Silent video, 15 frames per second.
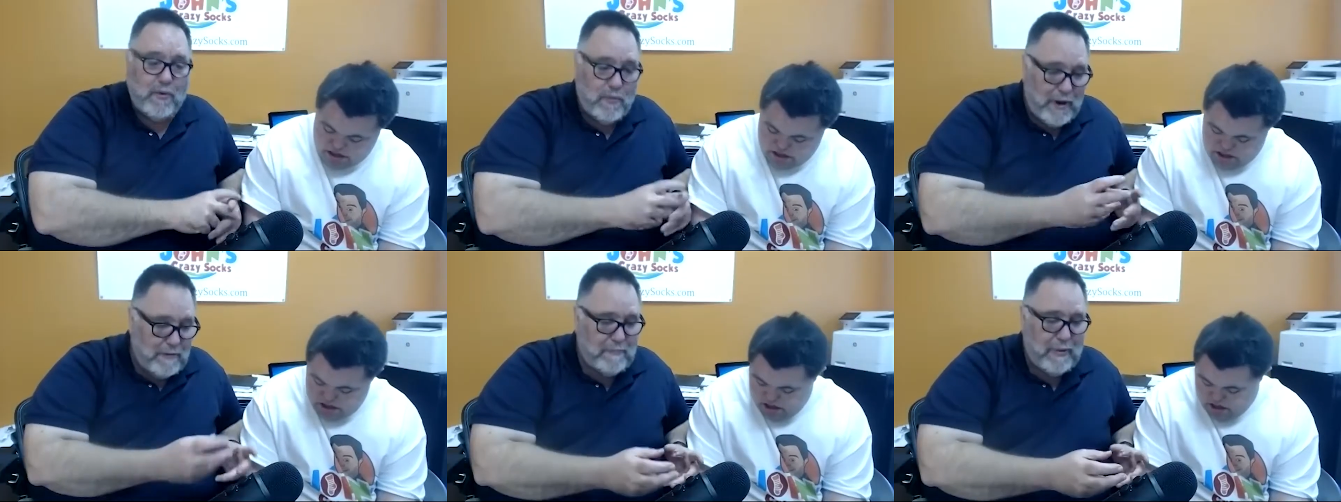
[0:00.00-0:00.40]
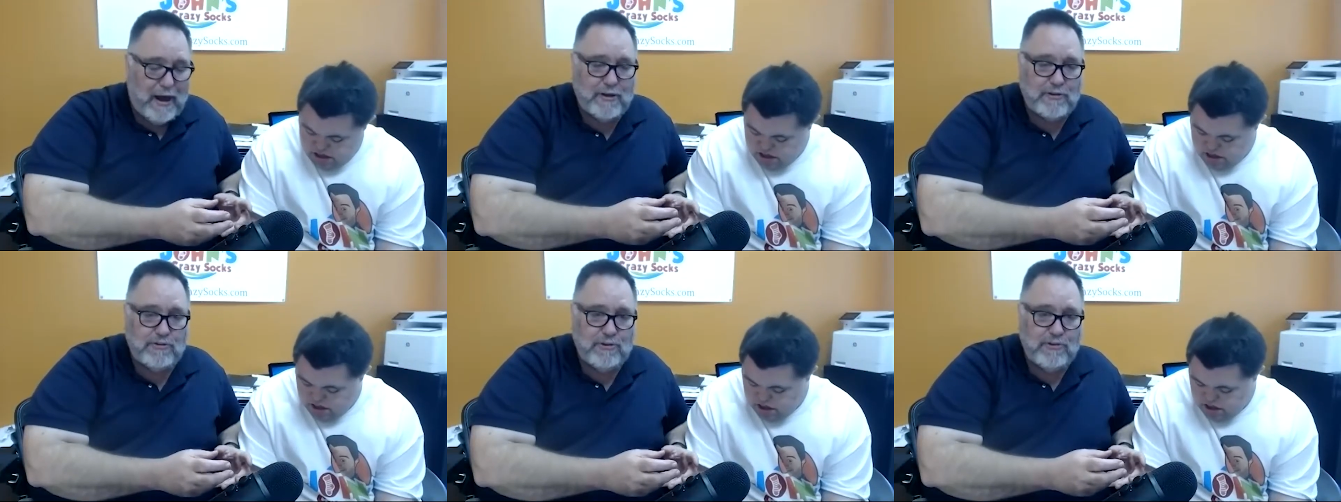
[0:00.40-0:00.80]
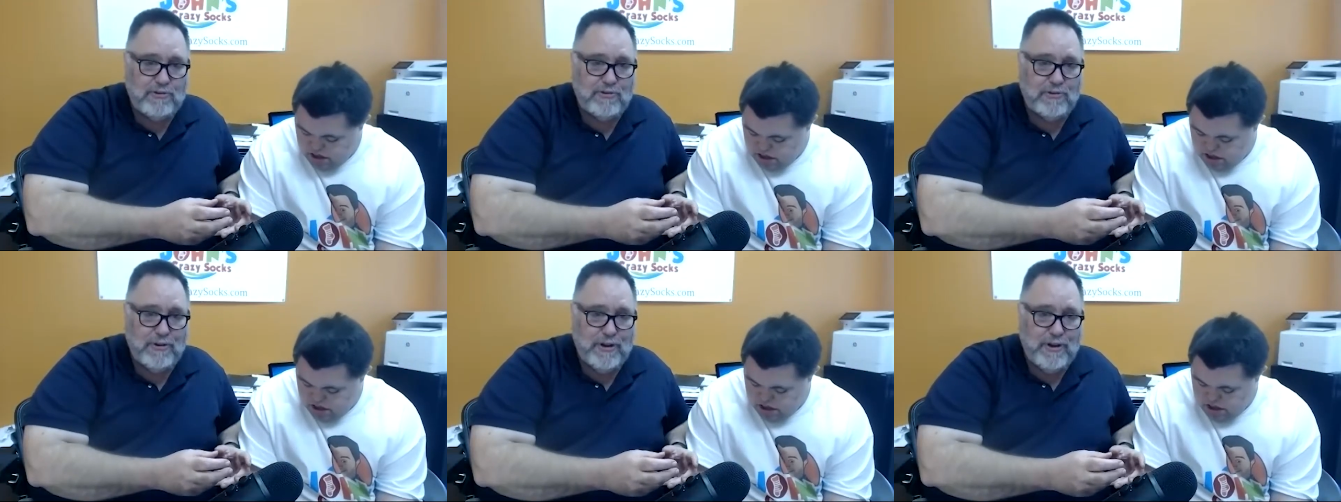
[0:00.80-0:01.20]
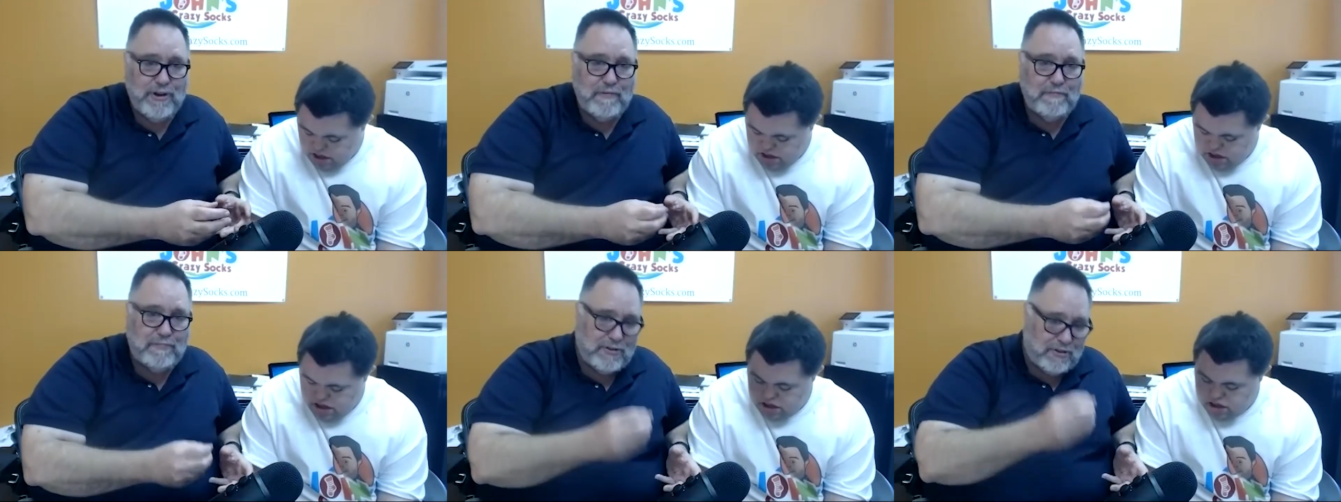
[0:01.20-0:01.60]
Speaker 1: red boxes,
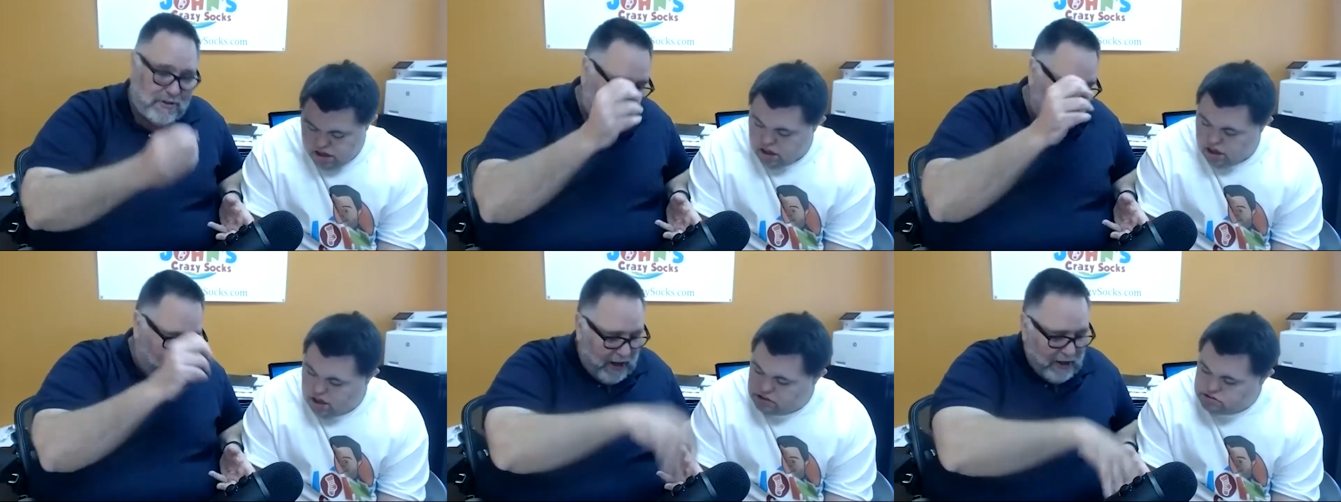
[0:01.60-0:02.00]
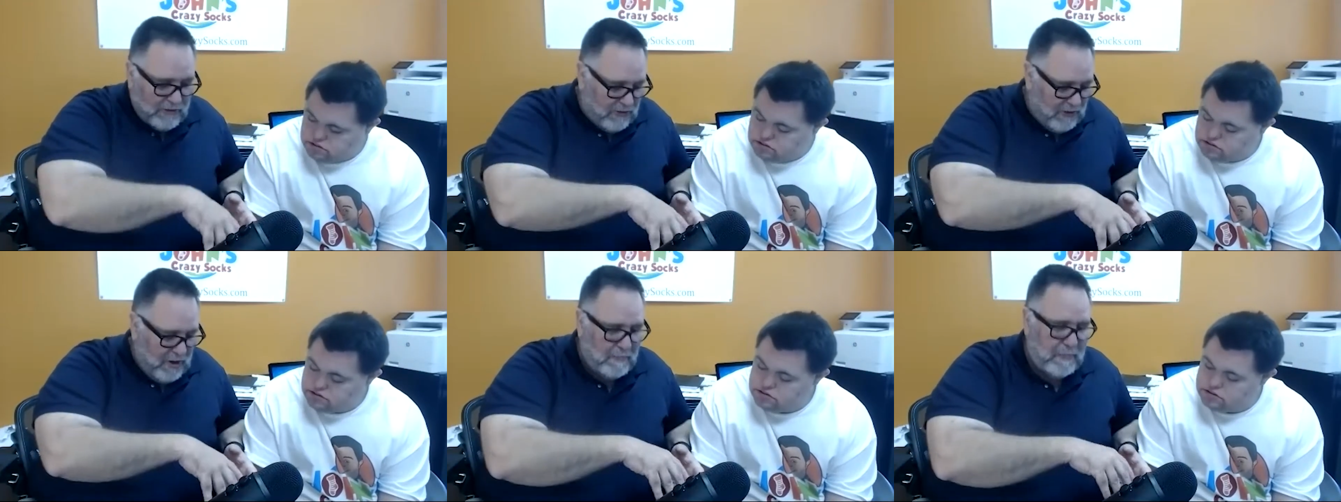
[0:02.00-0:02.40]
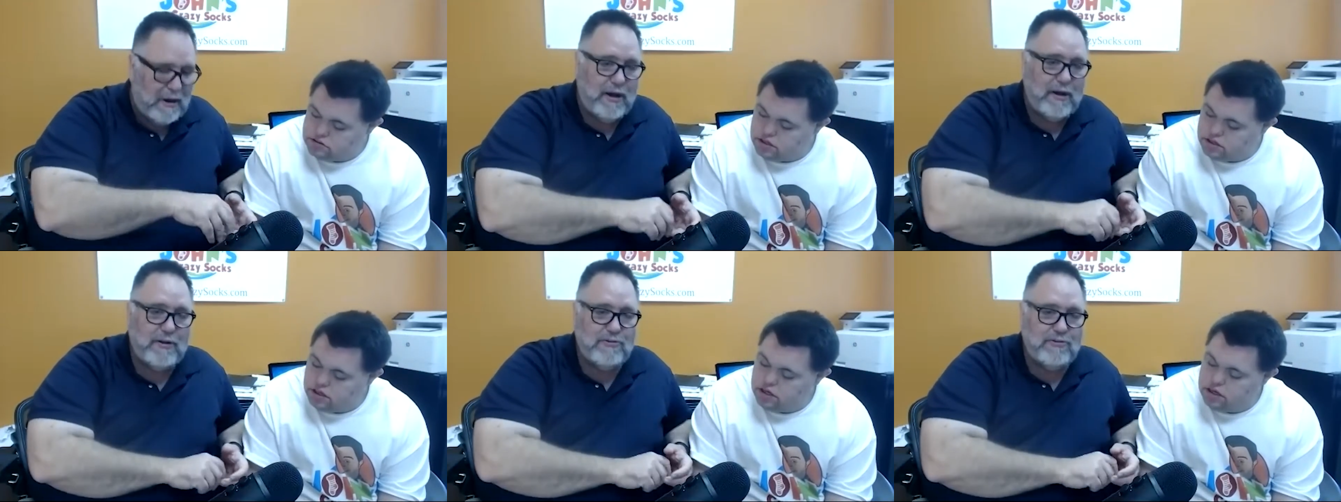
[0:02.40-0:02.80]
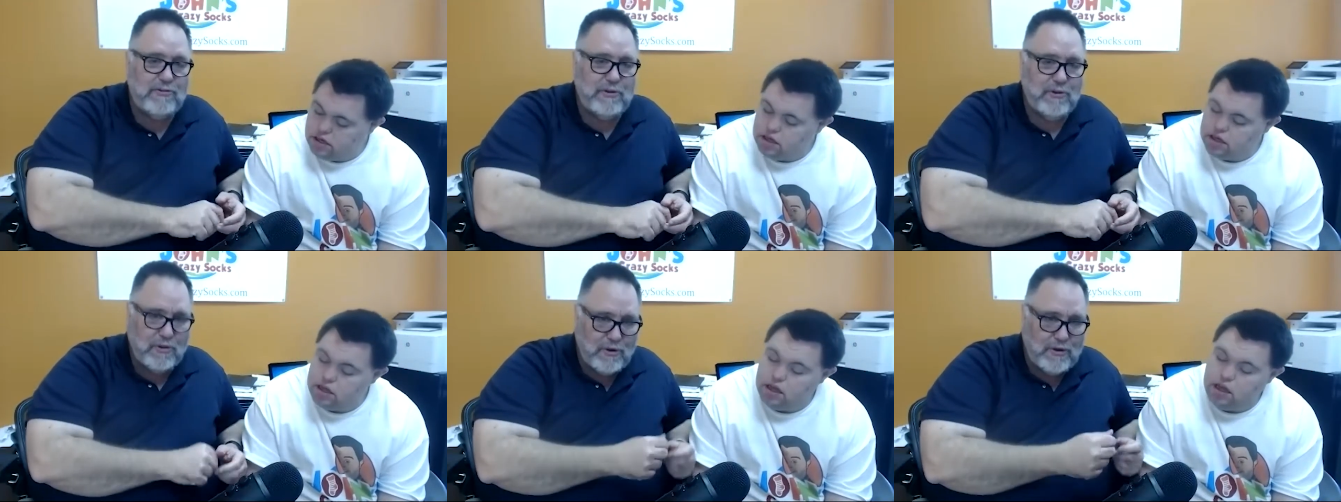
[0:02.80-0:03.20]
put the socks in the
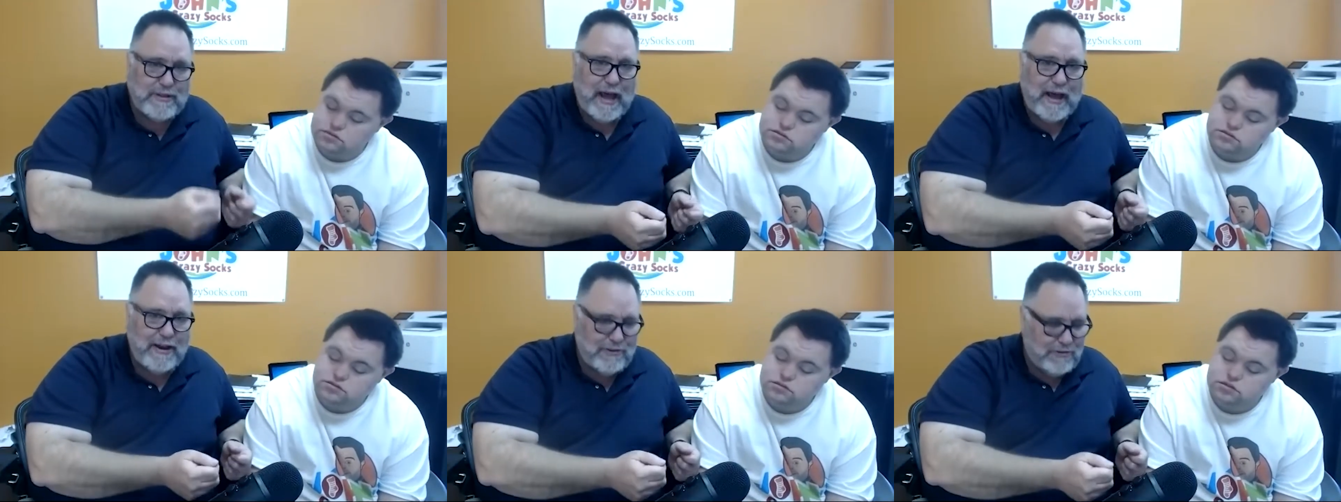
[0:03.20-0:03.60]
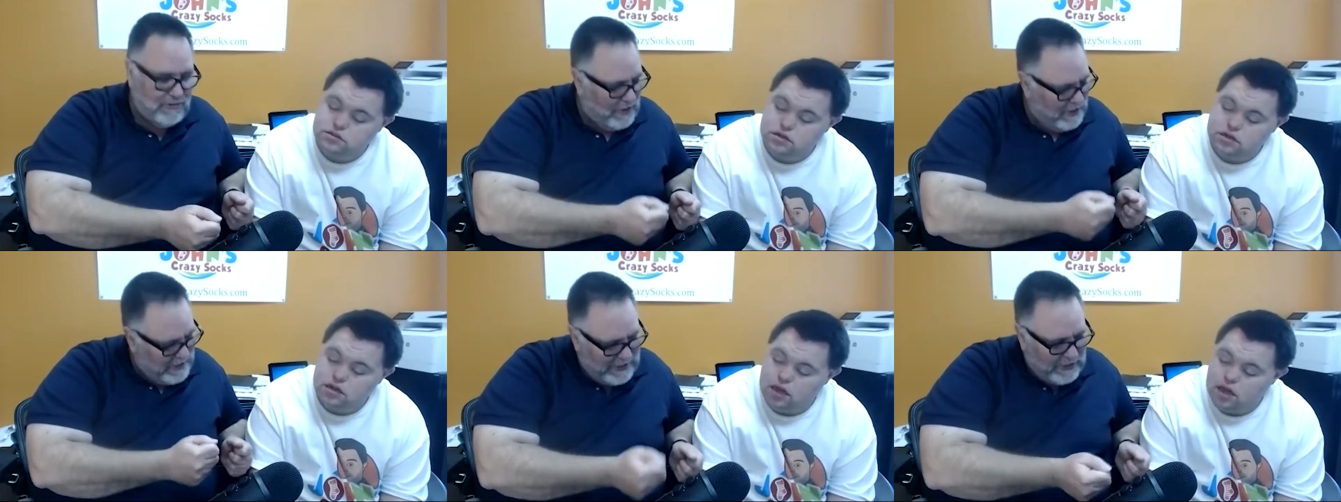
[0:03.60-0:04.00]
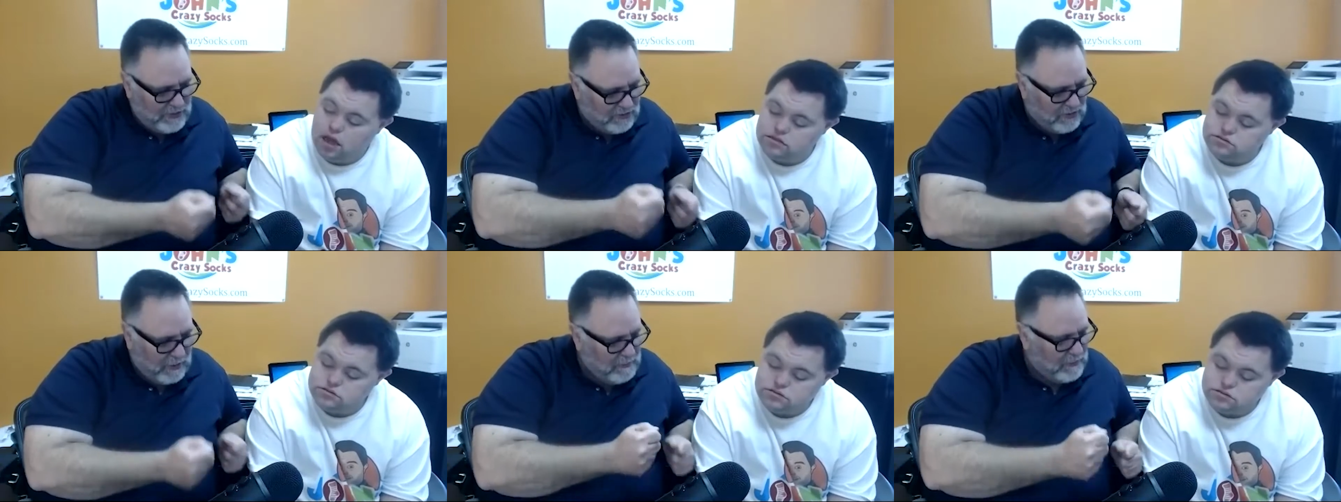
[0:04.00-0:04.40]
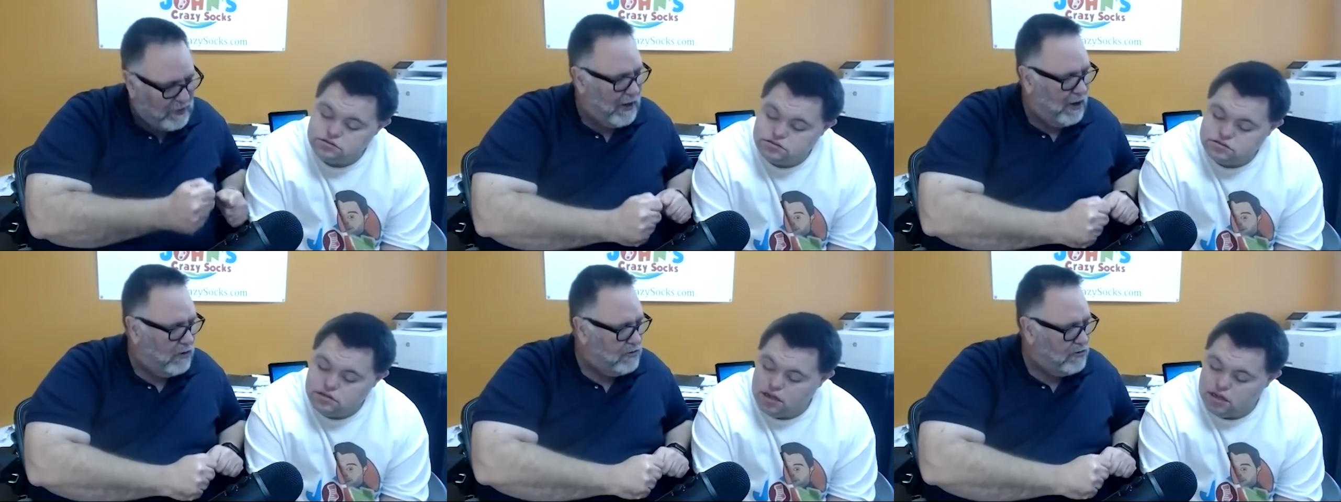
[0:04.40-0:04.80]
box, looked at it and said, need
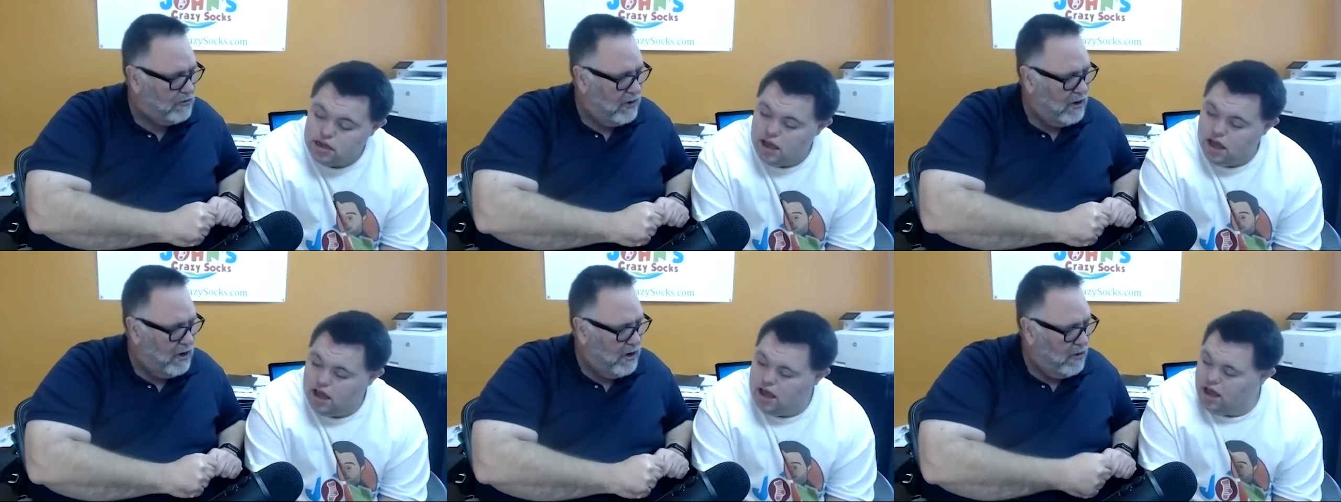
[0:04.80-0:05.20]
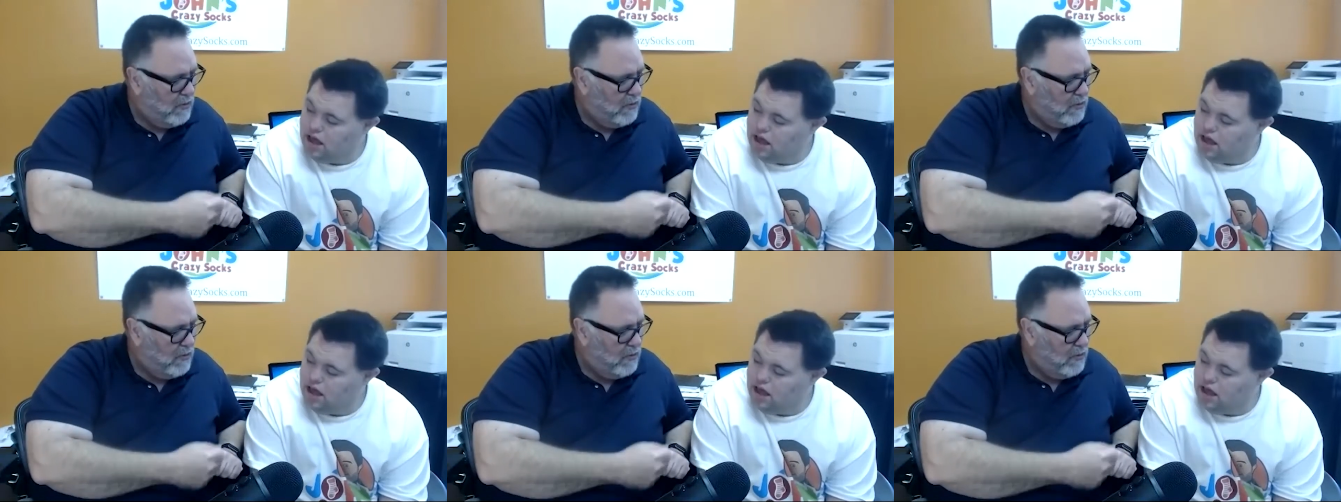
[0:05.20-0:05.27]
something else.